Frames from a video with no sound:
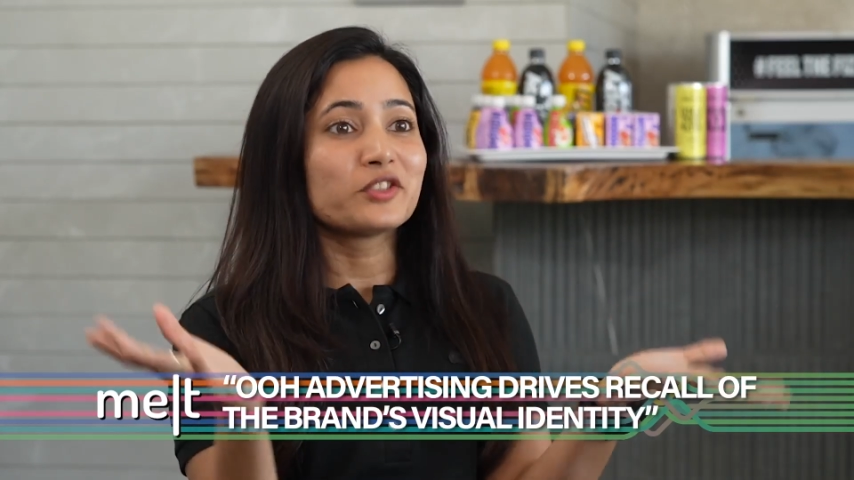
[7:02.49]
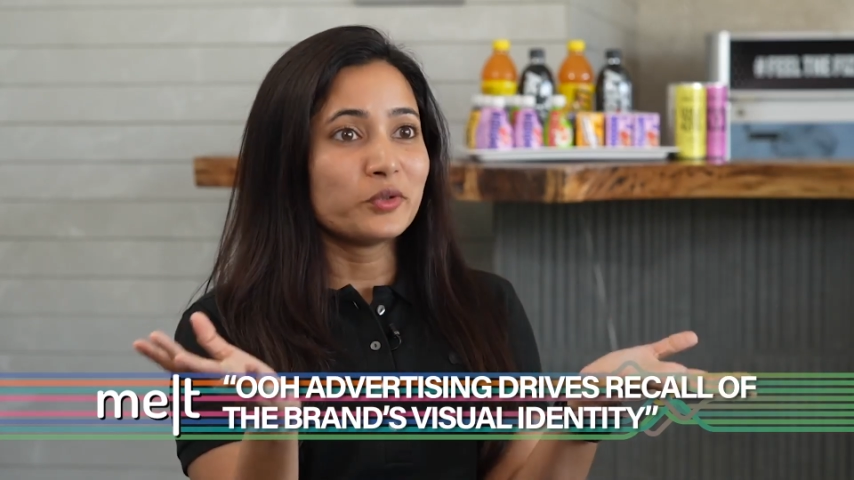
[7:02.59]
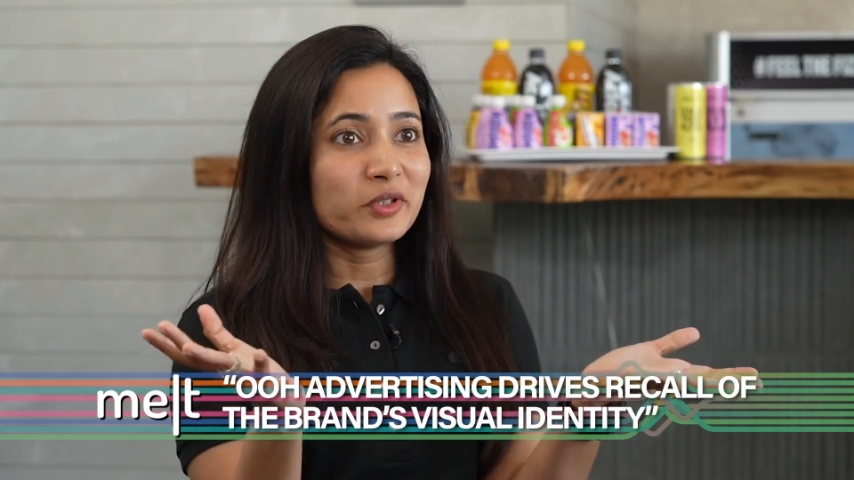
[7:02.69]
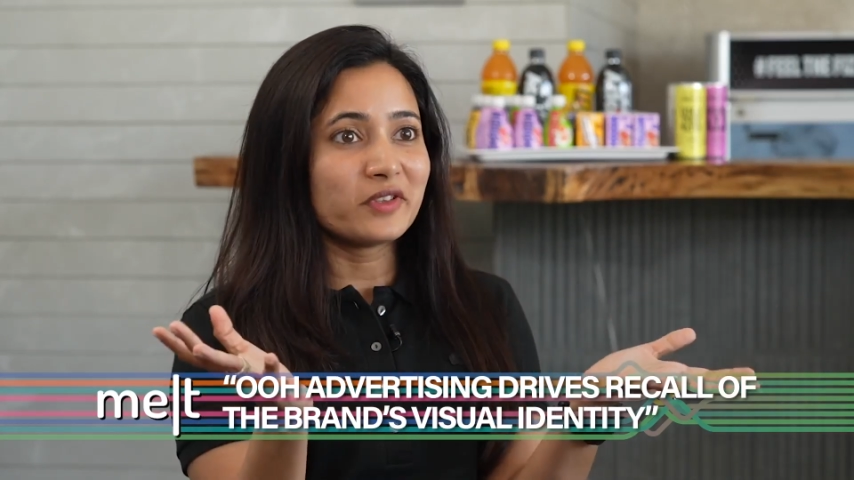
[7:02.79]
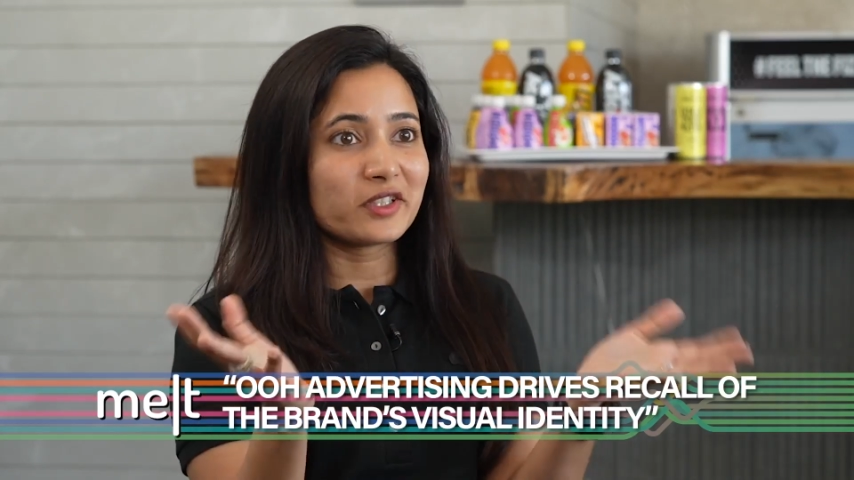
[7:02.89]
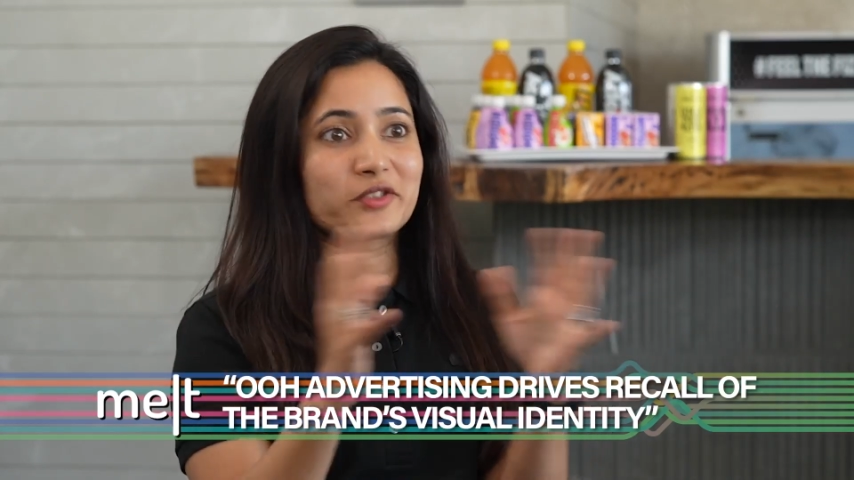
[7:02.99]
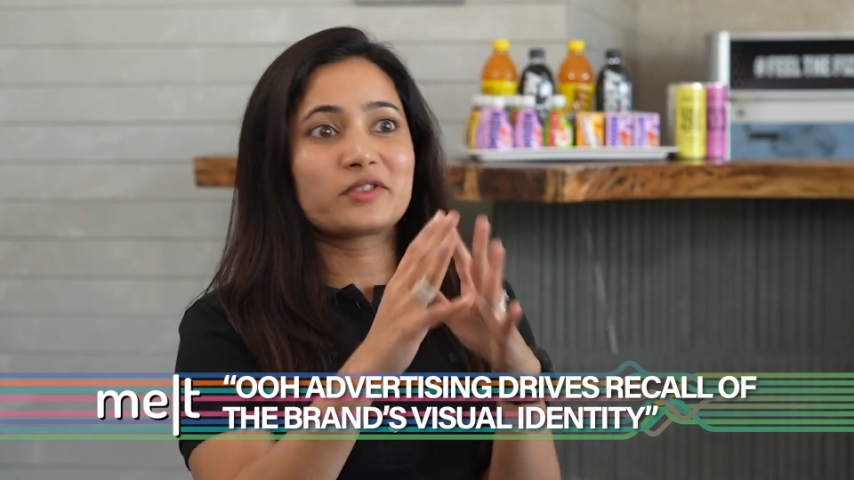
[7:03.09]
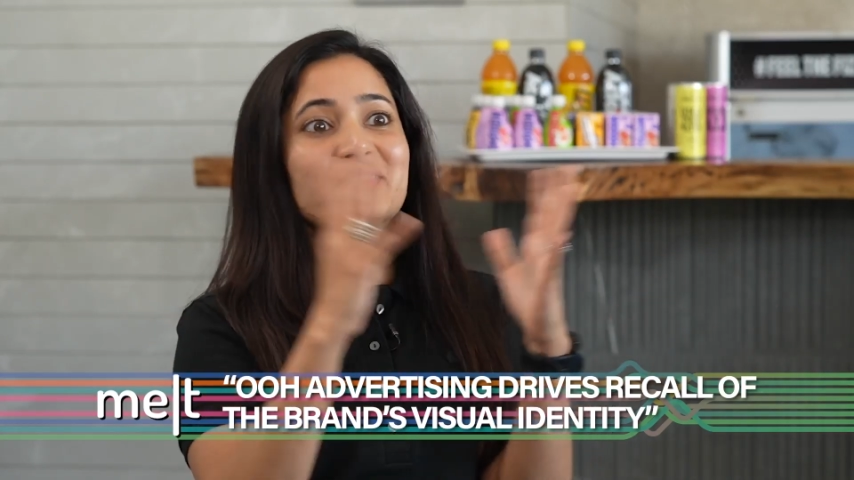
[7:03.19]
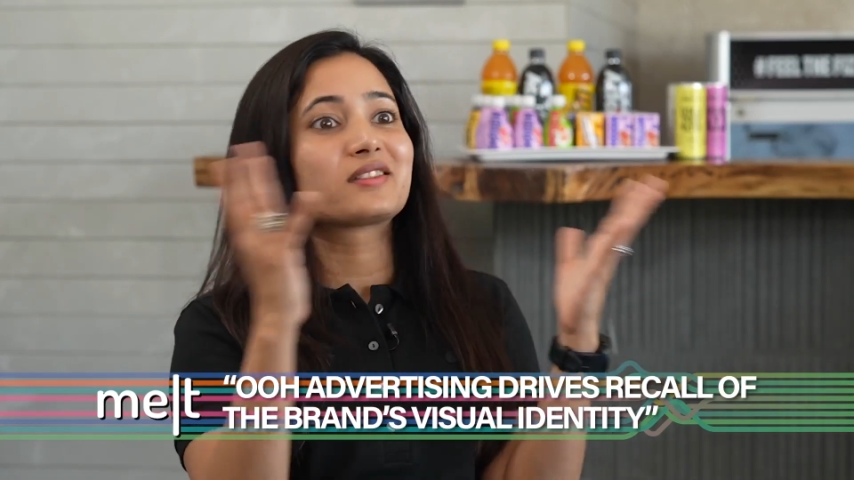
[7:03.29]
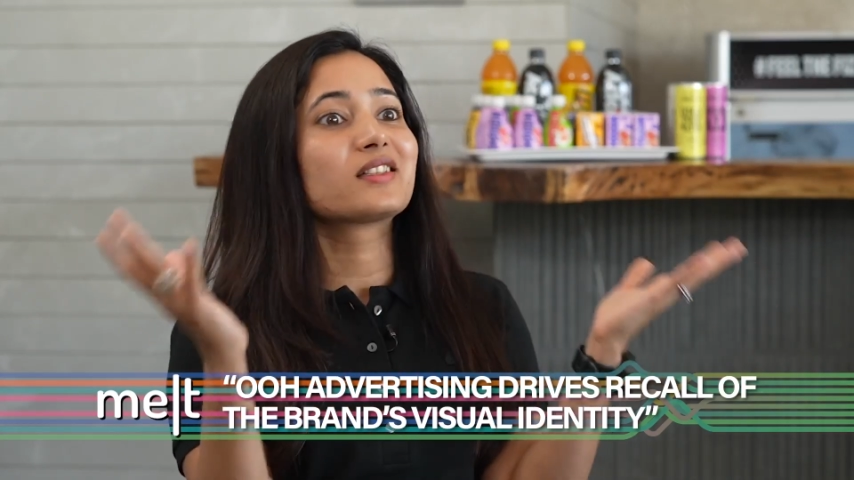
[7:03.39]
universe or
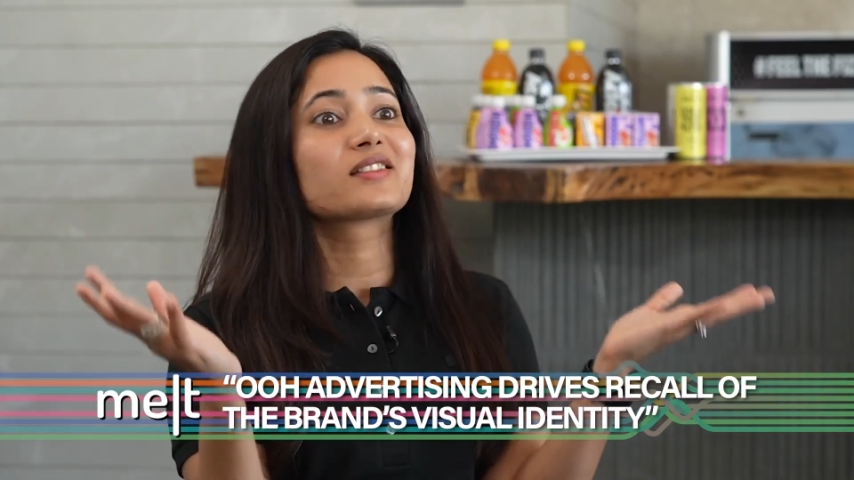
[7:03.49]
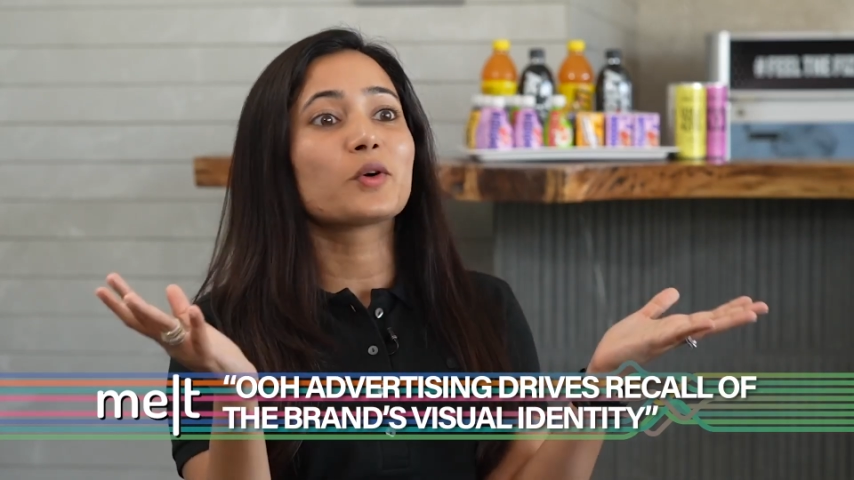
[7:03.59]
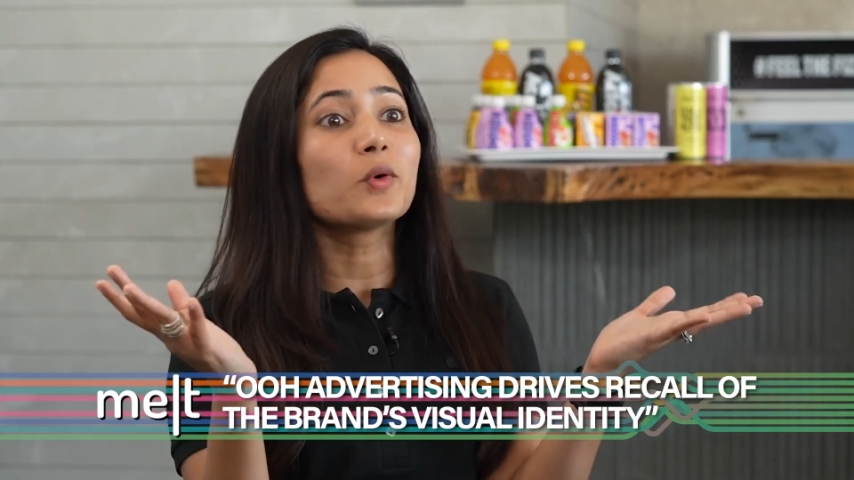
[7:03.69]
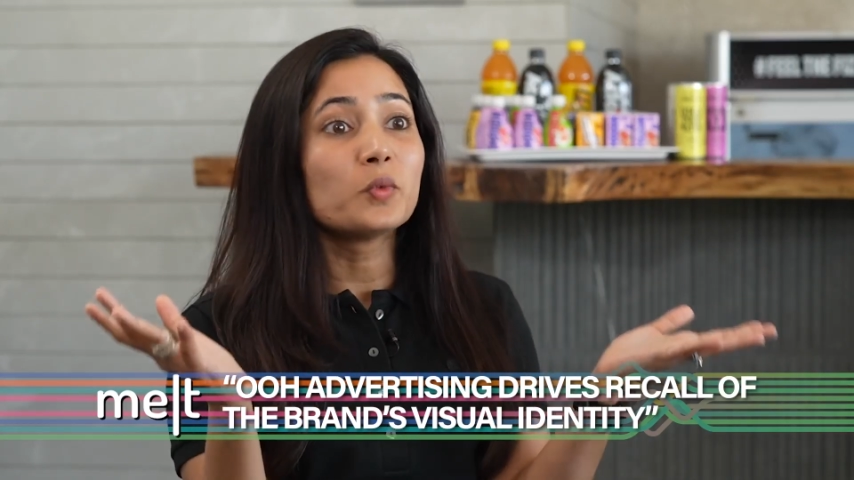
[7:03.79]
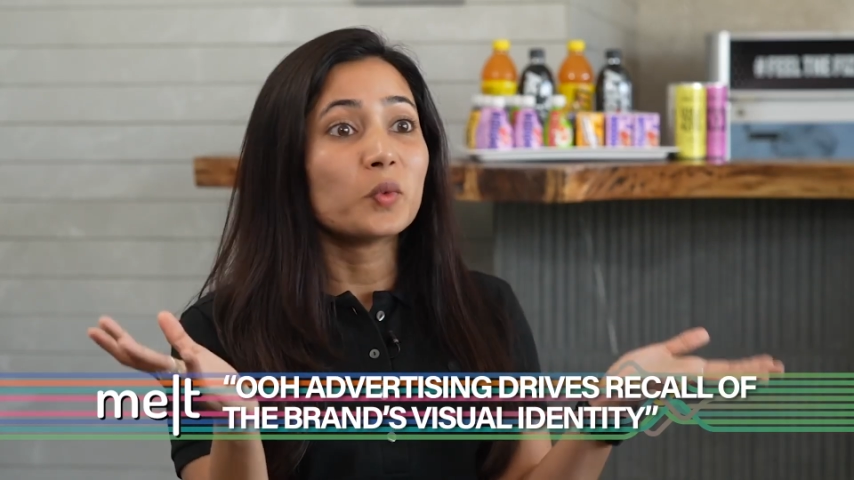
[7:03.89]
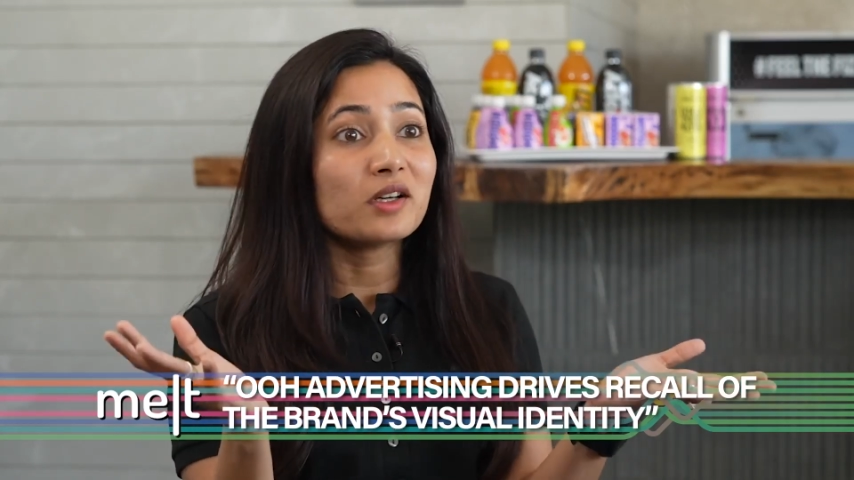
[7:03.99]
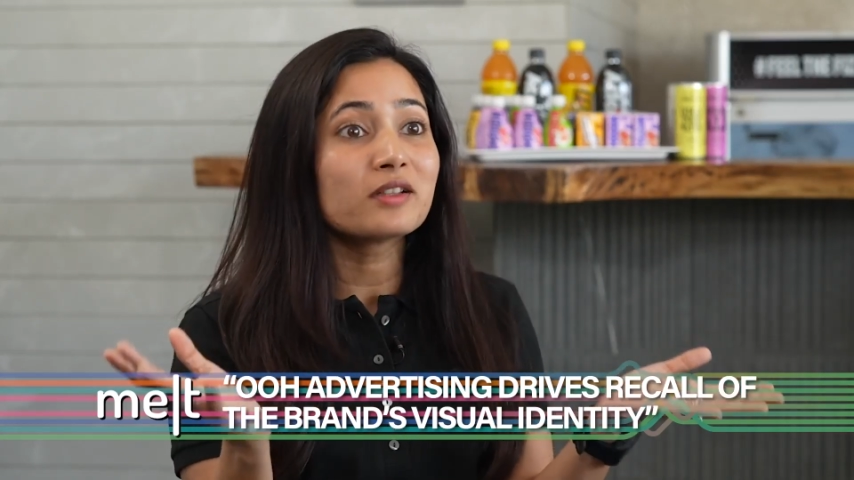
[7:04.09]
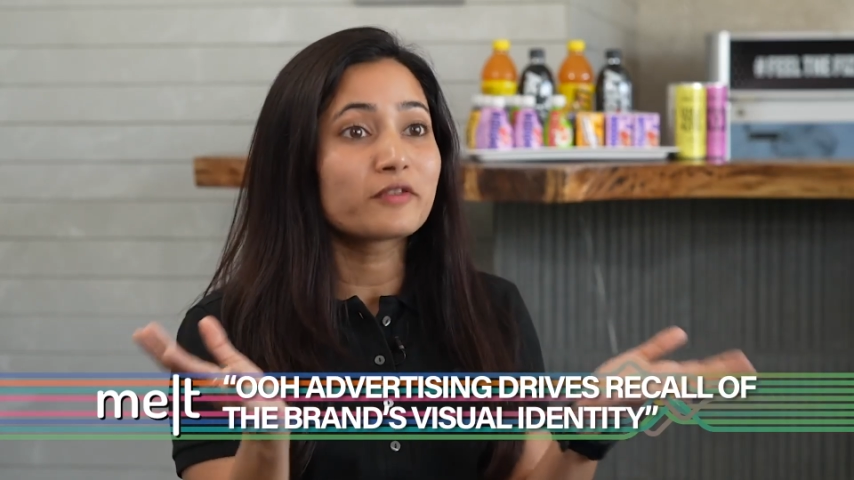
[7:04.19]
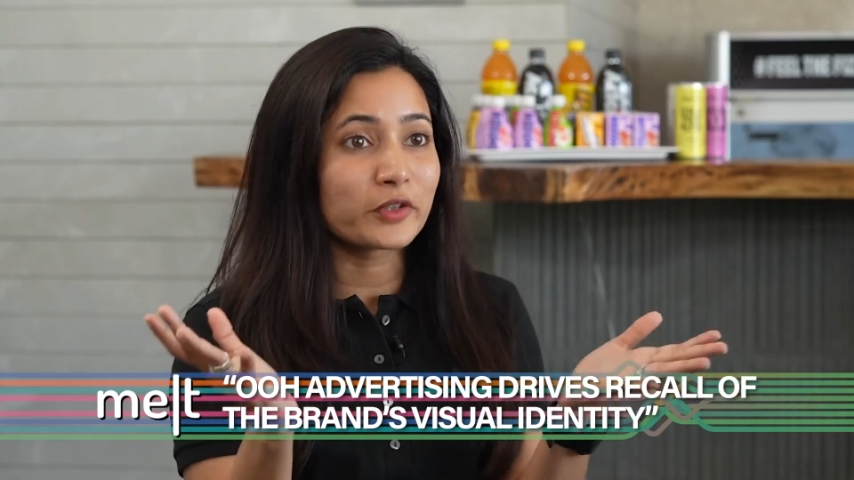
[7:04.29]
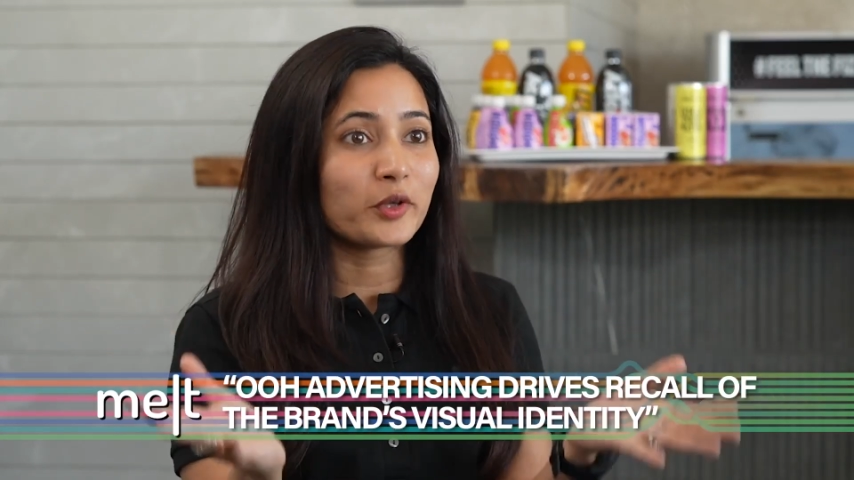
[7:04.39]
this whole
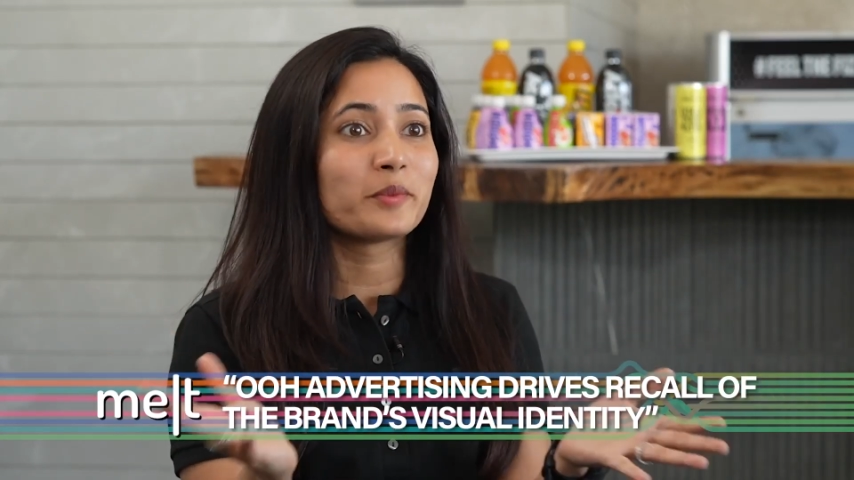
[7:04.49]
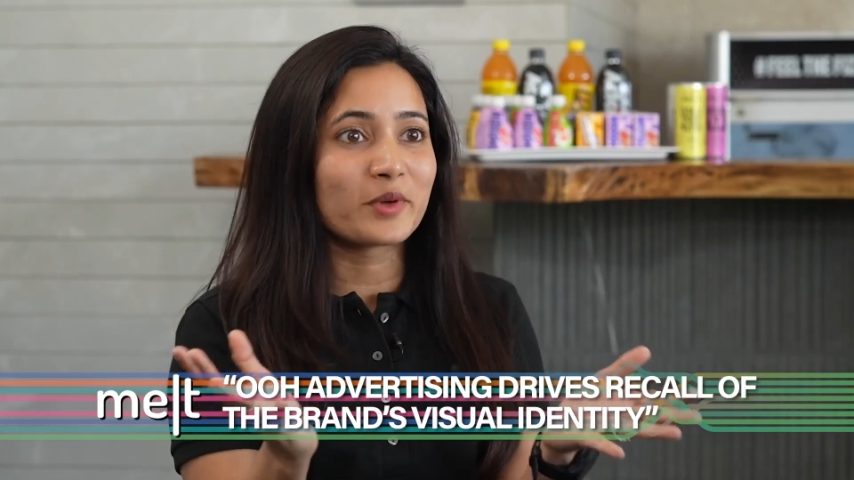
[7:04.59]
world for your